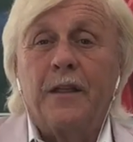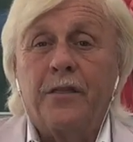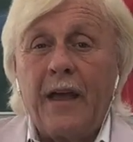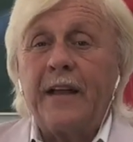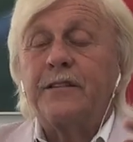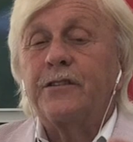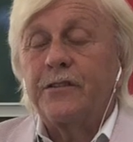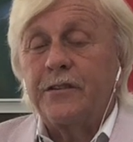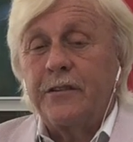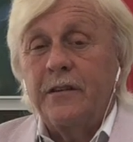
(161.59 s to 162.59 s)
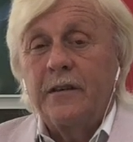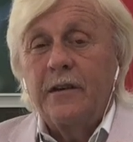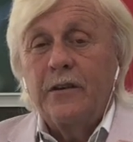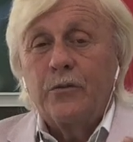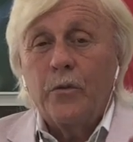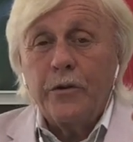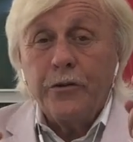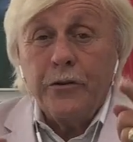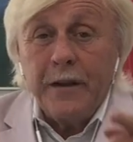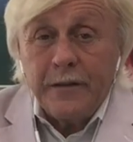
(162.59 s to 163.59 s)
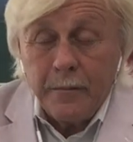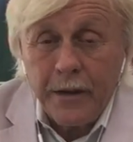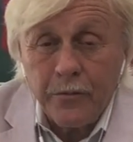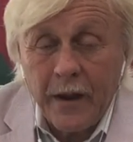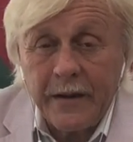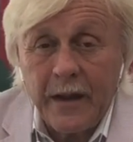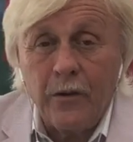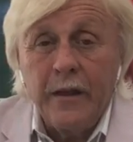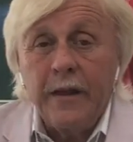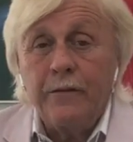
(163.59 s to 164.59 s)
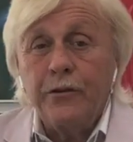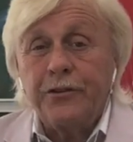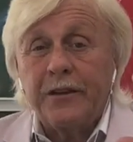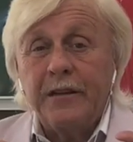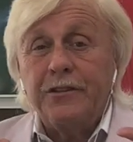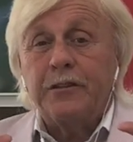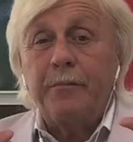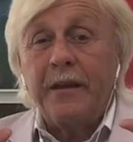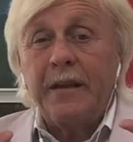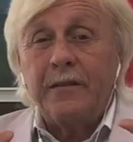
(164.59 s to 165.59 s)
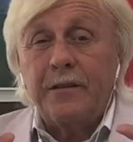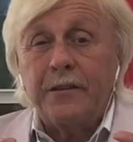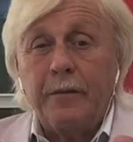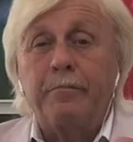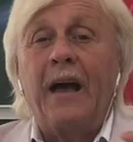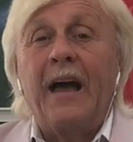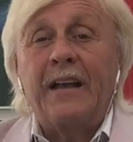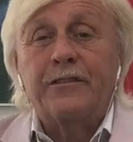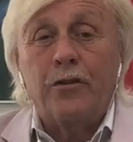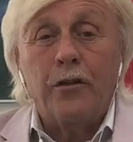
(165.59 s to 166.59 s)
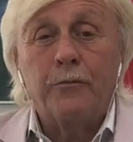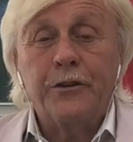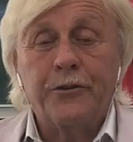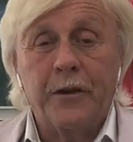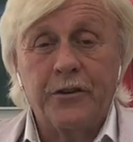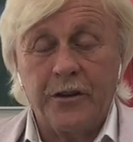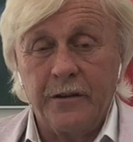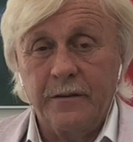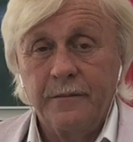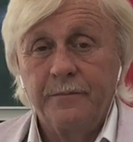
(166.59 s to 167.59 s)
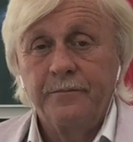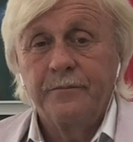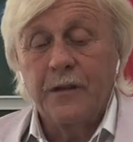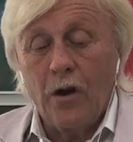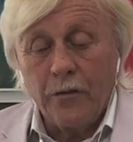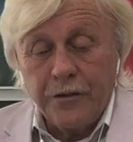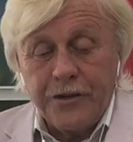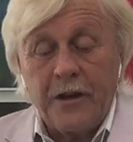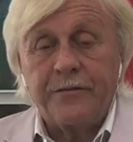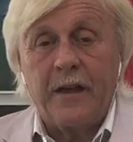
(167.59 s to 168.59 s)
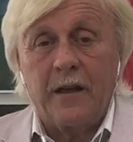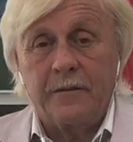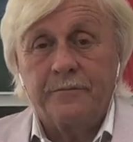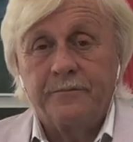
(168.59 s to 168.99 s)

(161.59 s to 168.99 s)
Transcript: That's where you need to be right now. If you can just begin to see past all the restriction, all the shutdown,